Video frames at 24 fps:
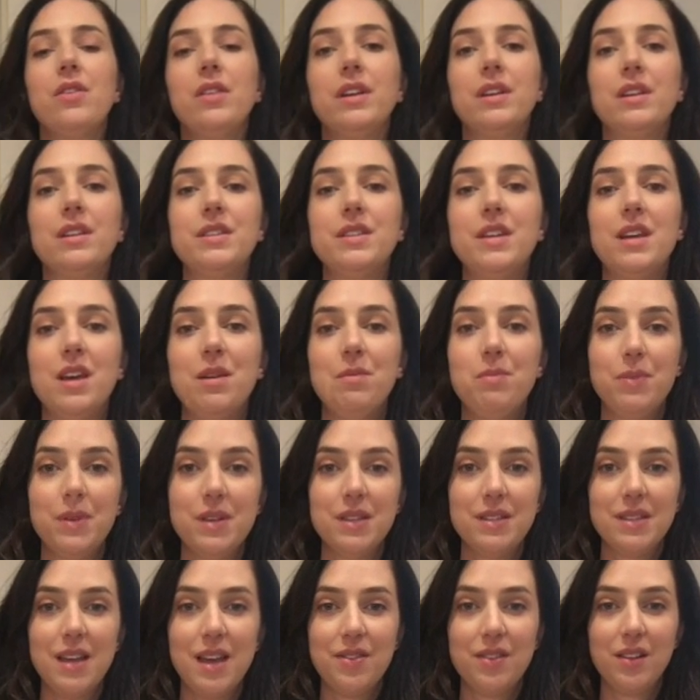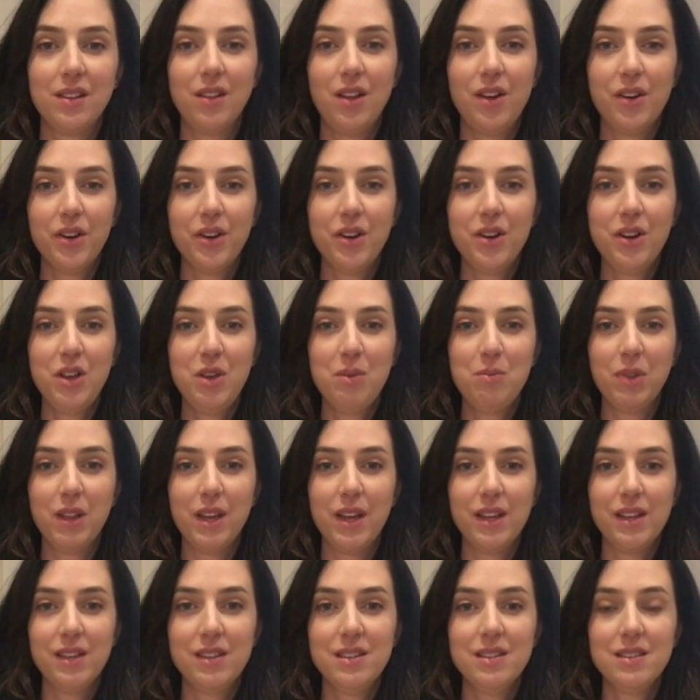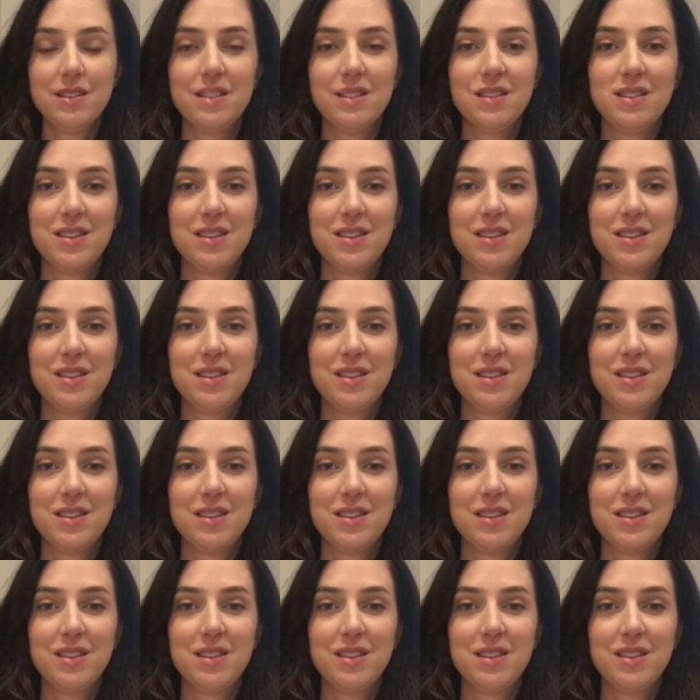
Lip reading: little tip is that the longer you blend,